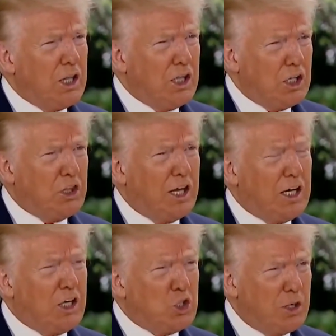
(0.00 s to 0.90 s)
I think
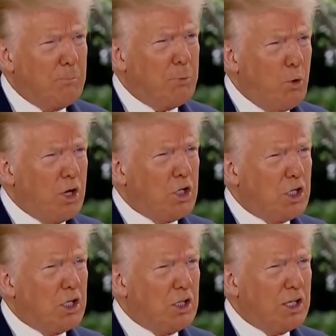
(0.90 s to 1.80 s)
that at some
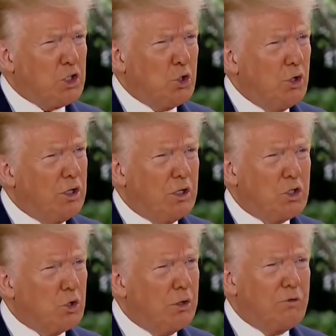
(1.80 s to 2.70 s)
point uh, that's going
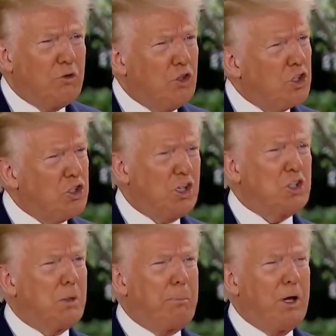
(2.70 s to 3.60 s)
to sort of
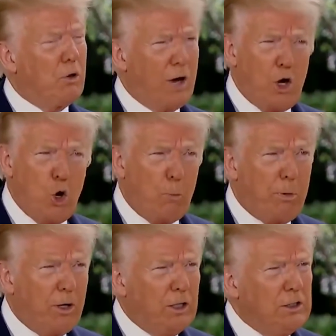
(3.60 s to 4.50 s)
just disappear, I
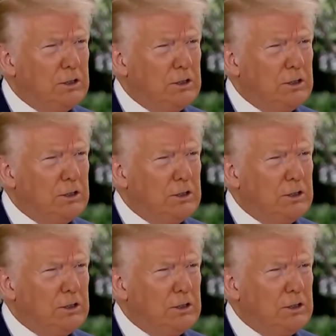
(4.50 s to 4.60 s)
hope.